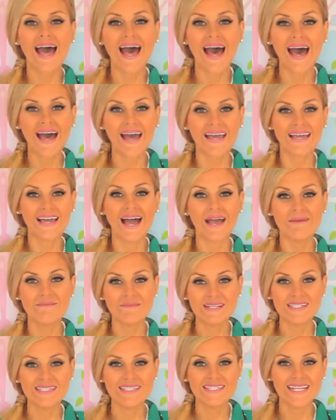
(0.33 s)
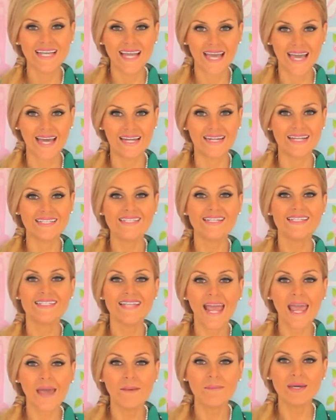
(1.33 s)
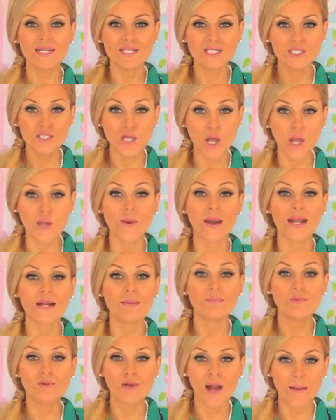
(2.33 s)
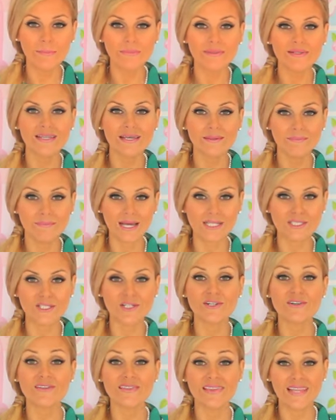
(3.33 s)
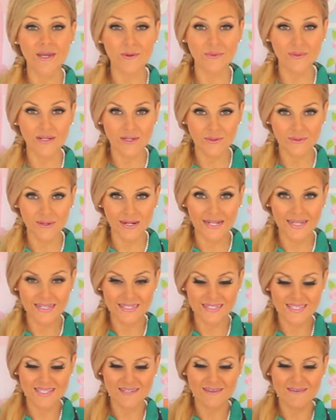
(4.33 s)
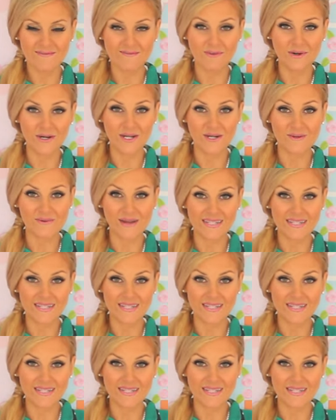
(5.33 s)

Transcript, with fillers: Hi, I'm Lindsay Ann, and today I'm going to show you how to properly measure your liquid ingredients for your